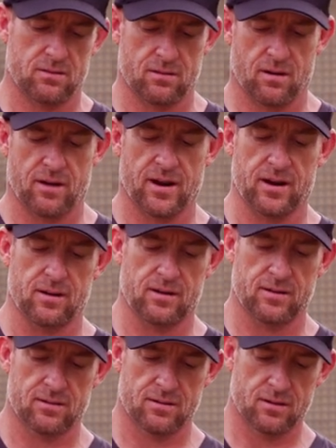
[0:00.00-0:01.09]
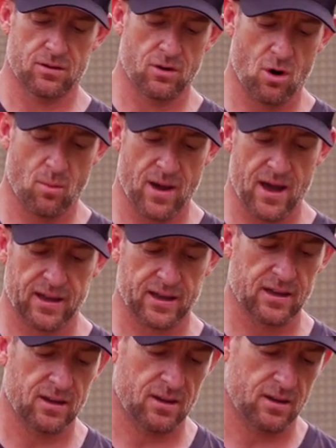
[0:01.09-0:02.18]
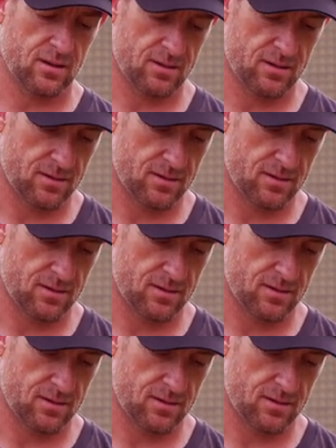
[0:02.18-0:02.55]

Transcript: All right, no mag in,